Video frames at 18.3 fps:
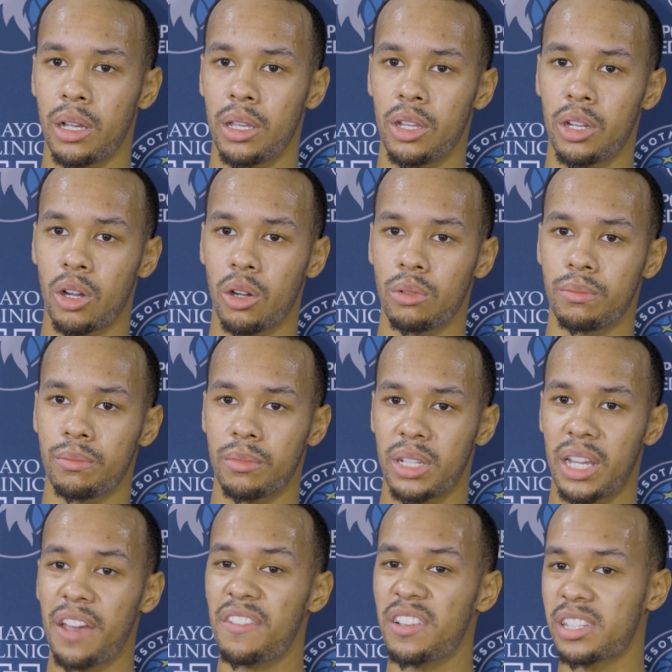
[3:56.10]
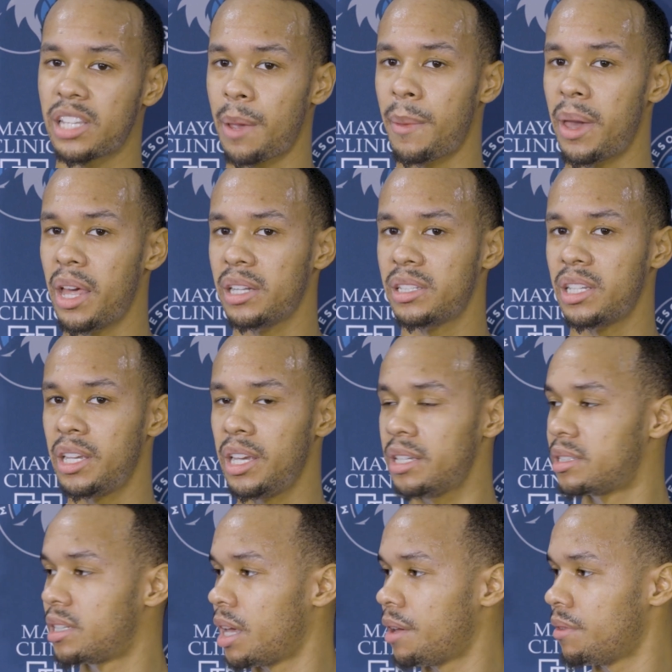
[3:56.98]
you know, give the same energy
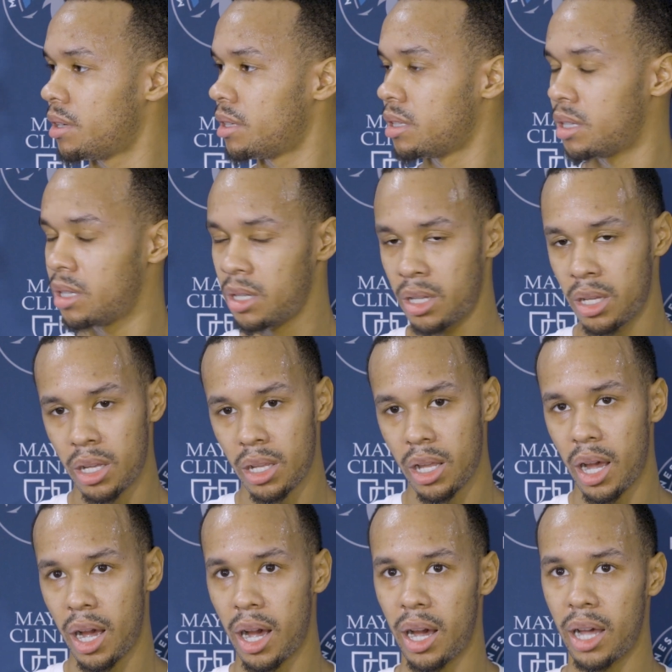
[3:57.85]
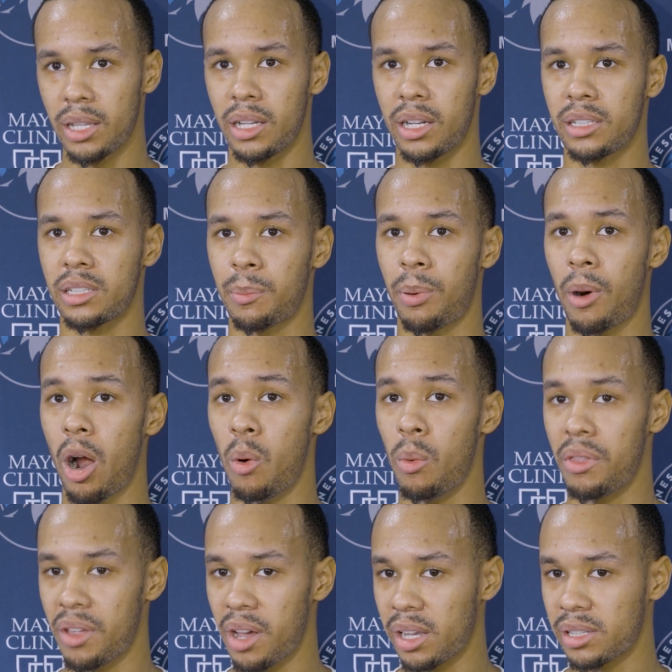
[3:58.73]
he's giving, then it's a
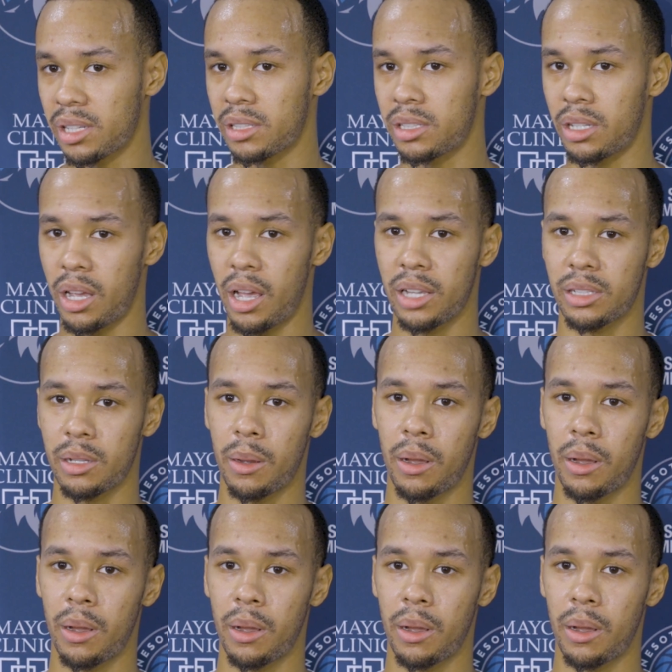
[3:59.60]
problem with us as